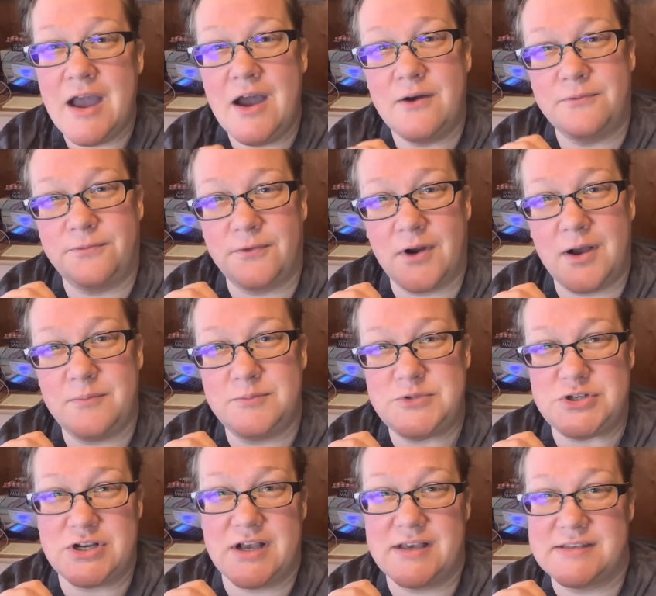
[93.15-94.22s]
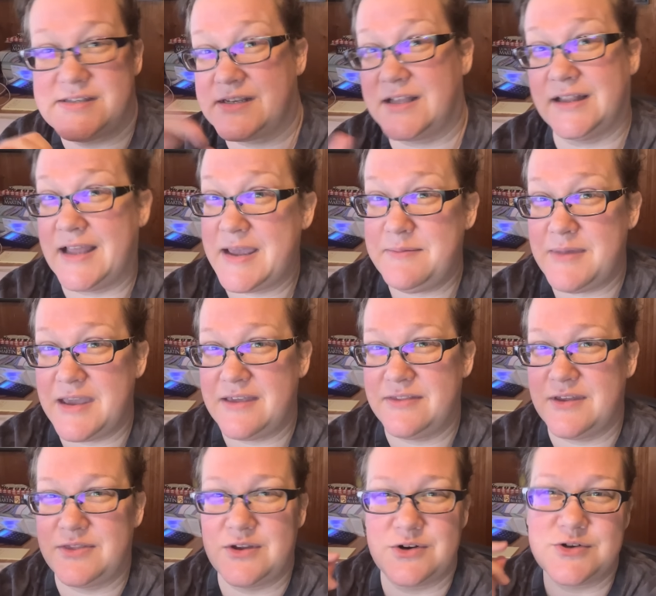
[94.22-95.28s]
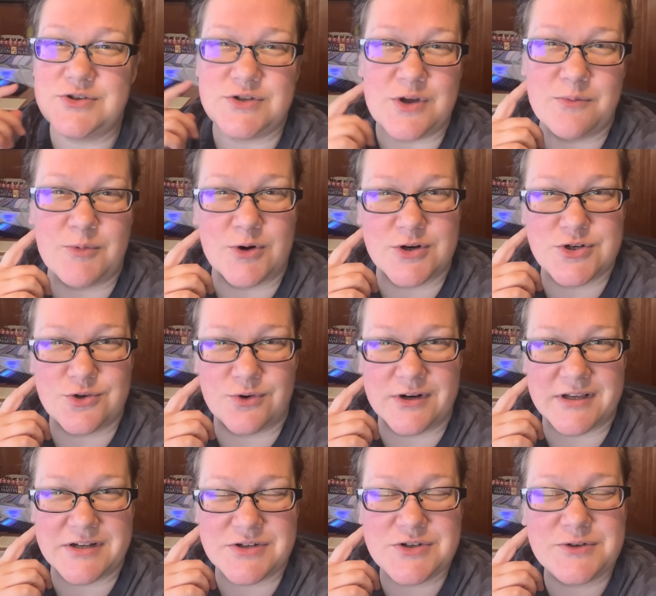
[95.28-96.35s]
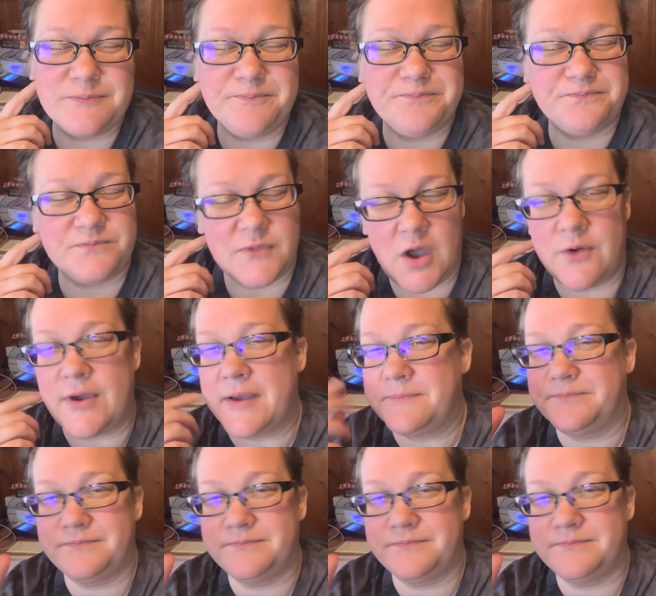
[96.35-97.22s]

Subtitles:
from just claiming that there's no more shortage. Okay,